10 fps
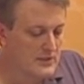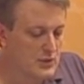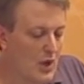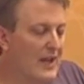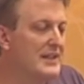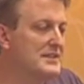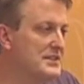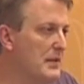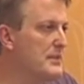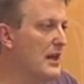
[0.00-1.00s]
So I, it's
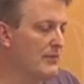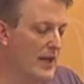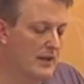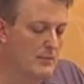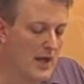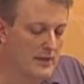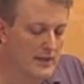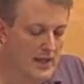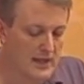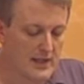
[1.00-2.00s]
something I recommend,
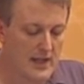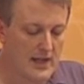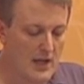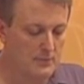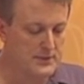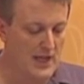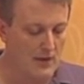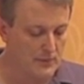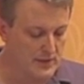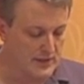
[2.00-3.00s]
and it, it helps
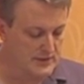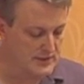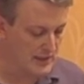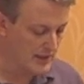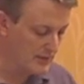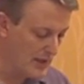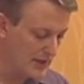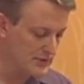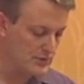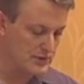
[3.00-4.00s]
out with these uh,
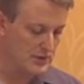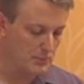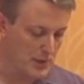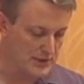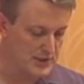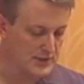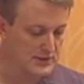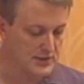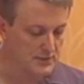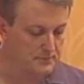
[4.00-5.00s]
crowdsourcing
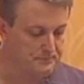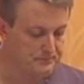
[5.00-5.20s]
projects too.